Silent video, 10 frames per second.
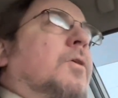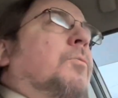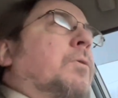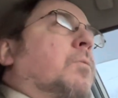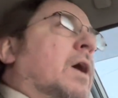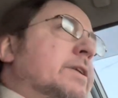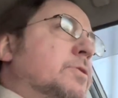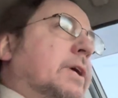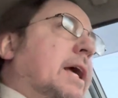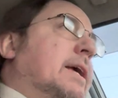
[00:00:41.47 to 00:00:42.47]
when
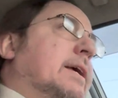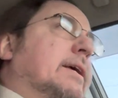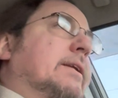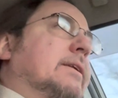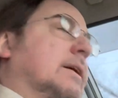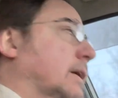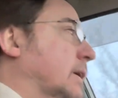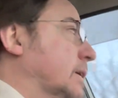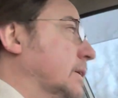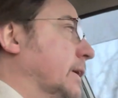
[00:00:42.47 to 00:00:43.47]
Y2K hit,
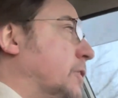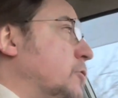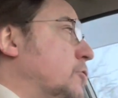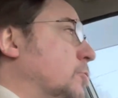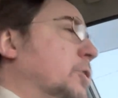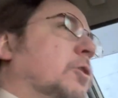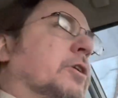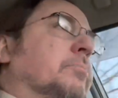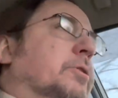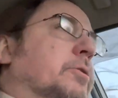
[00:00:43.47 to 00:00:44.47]
uh, it destroyed
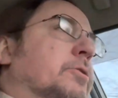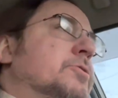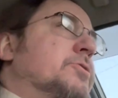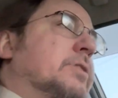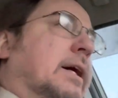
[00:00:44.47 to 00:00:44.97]
all computers.